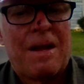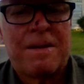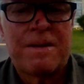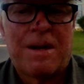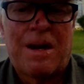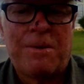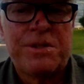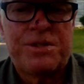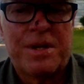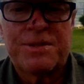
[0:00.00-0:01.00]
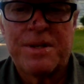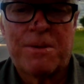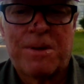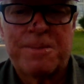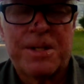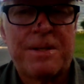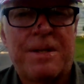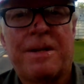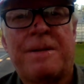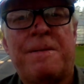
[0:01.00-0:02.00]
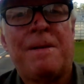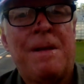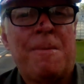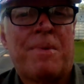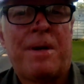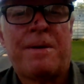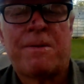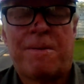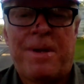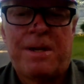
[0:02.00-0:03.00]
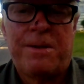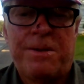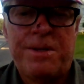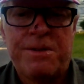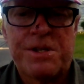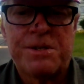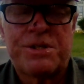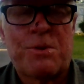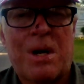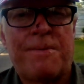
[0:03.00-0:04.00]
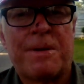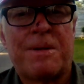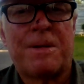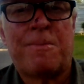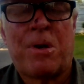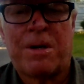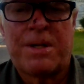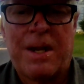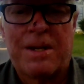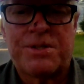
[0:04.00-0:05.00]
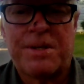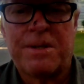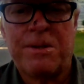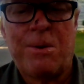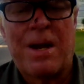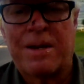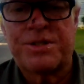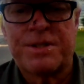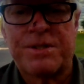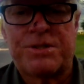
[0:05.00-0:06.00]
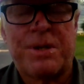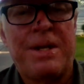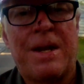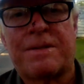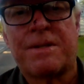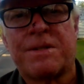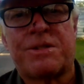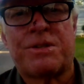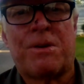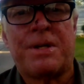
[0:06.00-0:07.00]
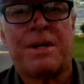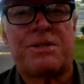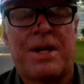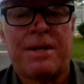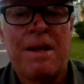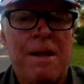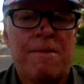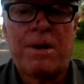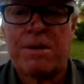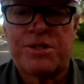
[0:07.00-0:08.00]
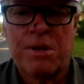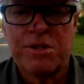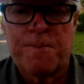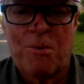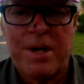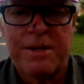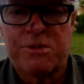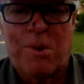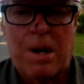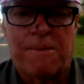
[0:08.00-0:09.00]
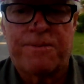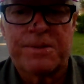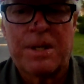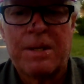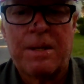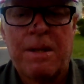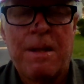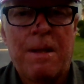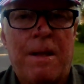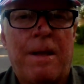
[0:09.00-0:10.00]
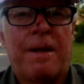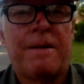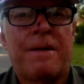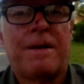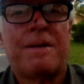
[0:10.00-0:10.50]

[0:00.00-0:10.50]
and I was just interrupted again by another man who uses traffic broadcasting, who acts he acted concerned again, saying, "There's those Marines, Ralph." And,